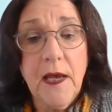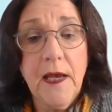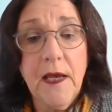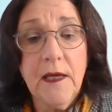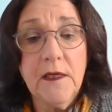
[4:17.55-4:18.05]

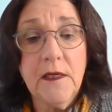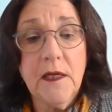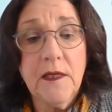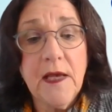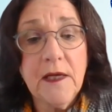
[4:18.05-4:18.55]
And
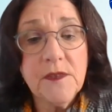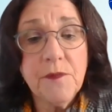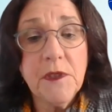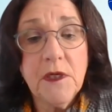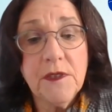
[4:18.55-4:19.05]
that's
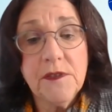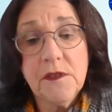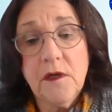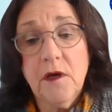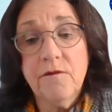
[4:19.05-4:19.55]

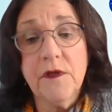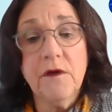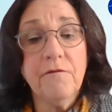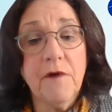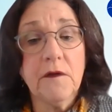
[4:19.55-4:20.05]
because of the
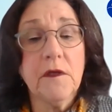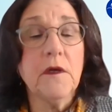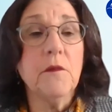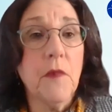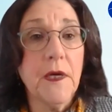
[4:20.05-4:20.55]
effect that
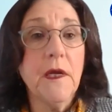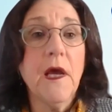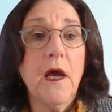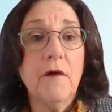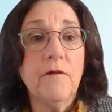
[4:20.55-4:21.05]
it might
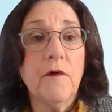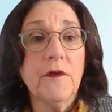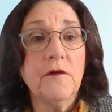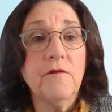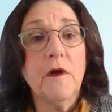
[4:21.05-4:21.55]
have on
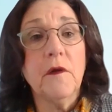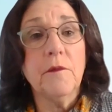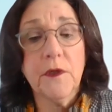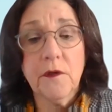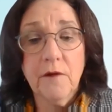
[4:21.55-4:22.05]
the
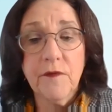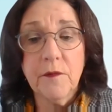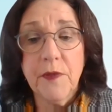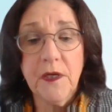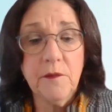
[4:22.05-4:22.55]
development of the
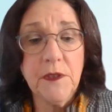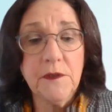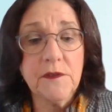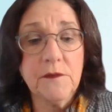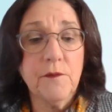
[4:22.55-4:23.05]
baby's